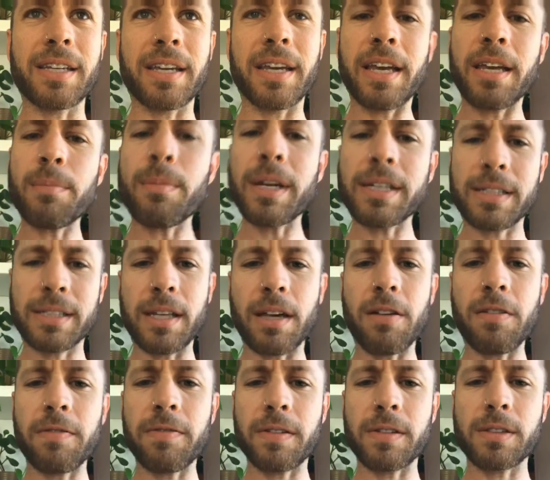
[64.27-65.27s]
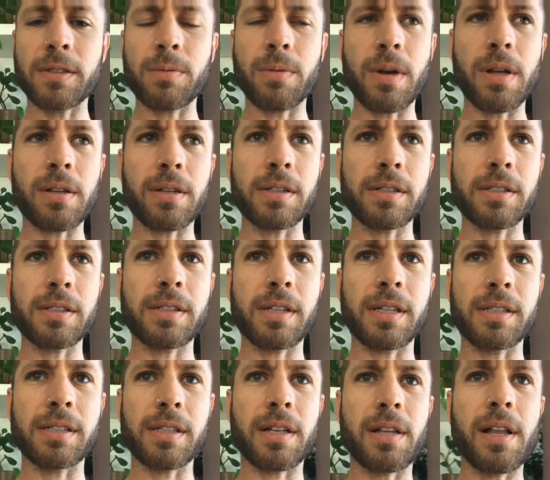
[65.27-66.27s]
in myself as well
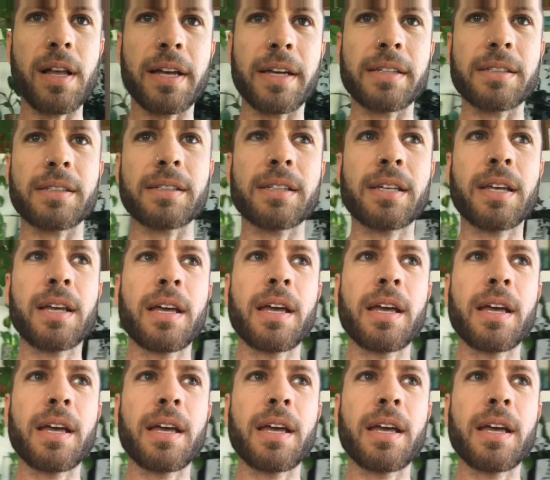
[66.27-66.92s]
as clients,